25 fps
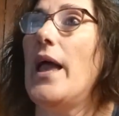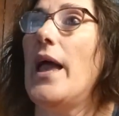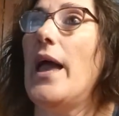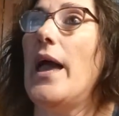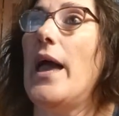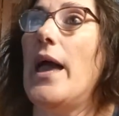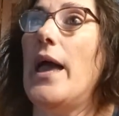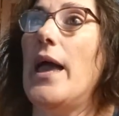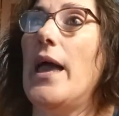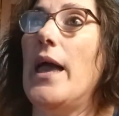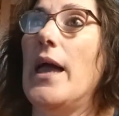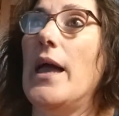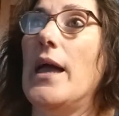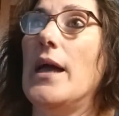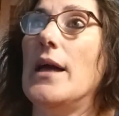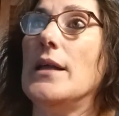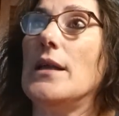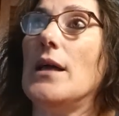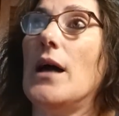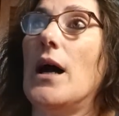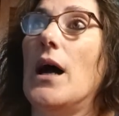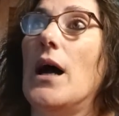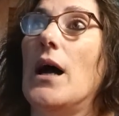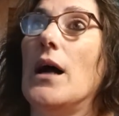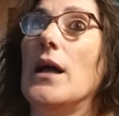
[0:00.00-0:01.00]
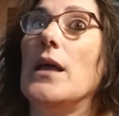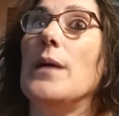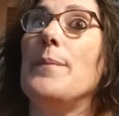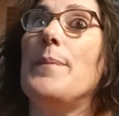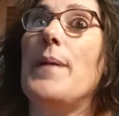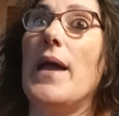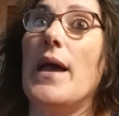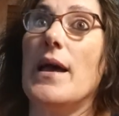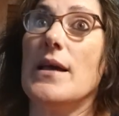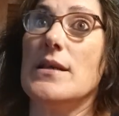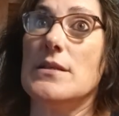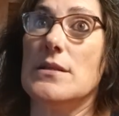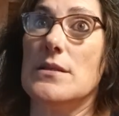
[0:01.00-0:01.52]
and he
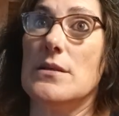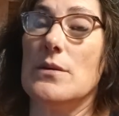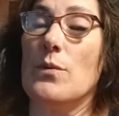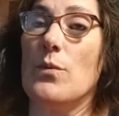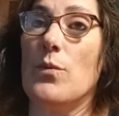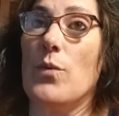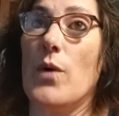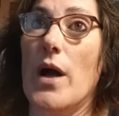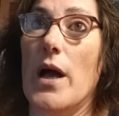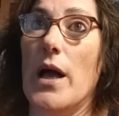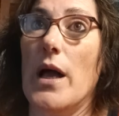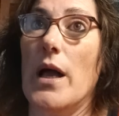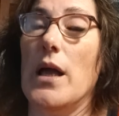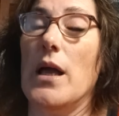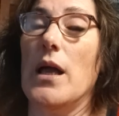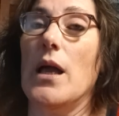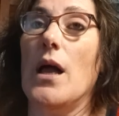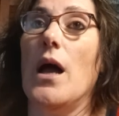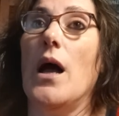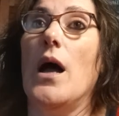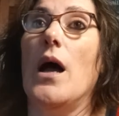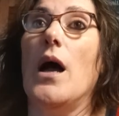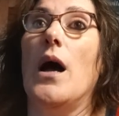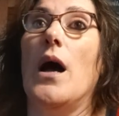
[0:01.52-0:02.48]
passed away